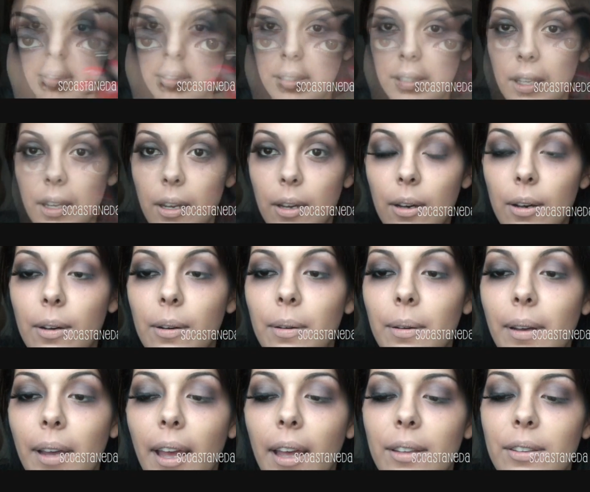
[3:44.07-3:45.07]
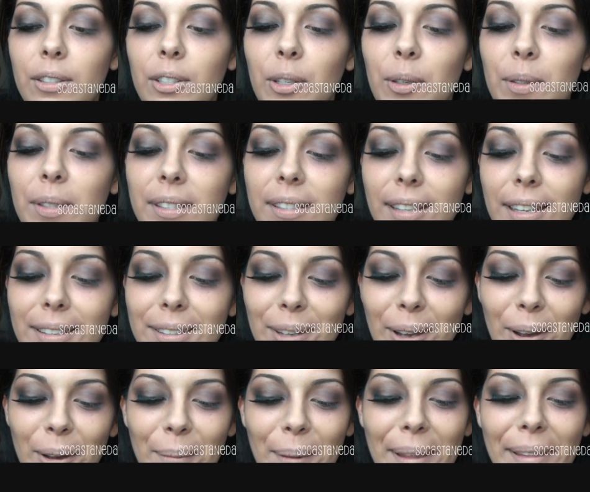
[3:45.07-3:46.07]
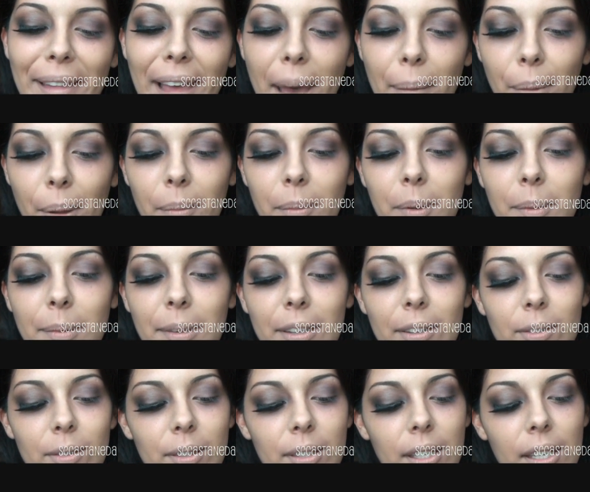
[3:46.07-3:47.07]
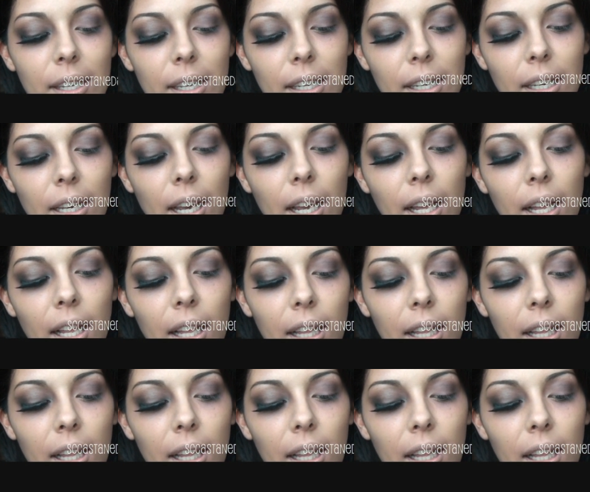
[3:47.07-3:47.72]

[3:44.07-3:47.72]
So as Jude sits on my lap, I'm going to be using